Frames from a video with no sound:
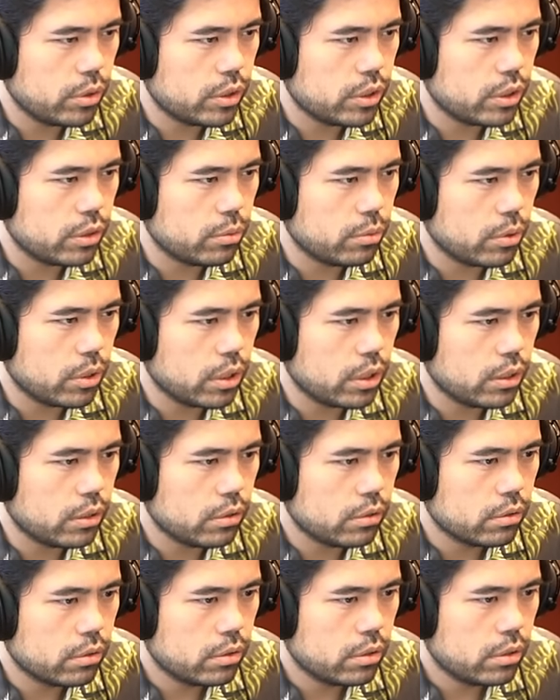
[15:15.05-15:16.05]
c1
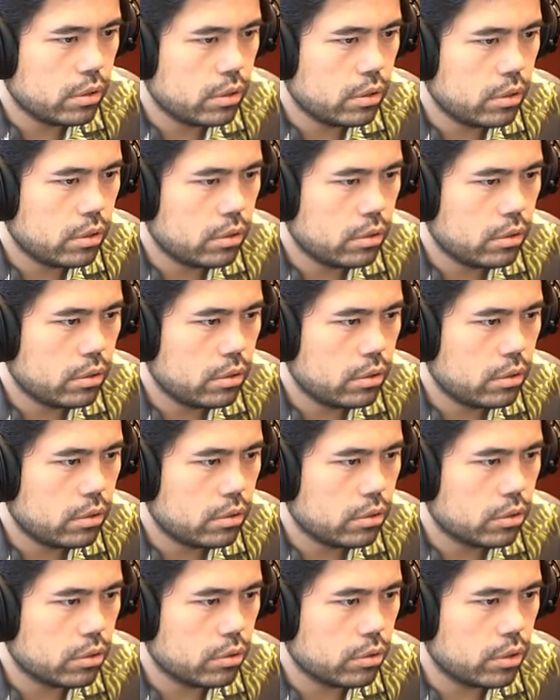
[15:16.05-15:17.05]

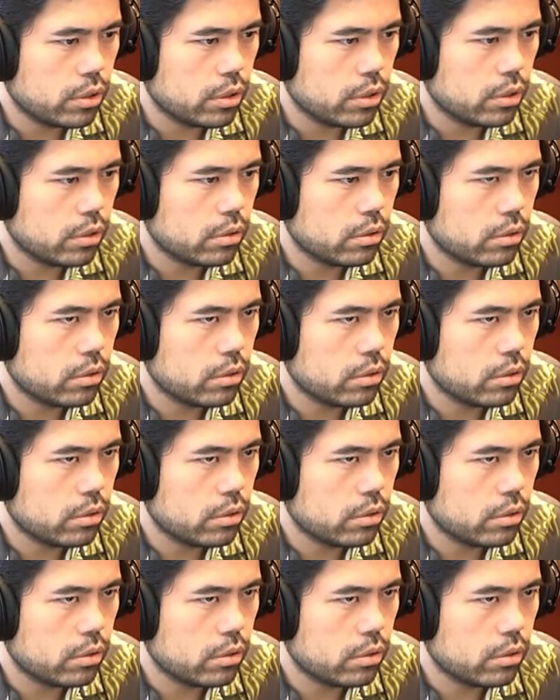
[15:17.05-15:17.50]
so here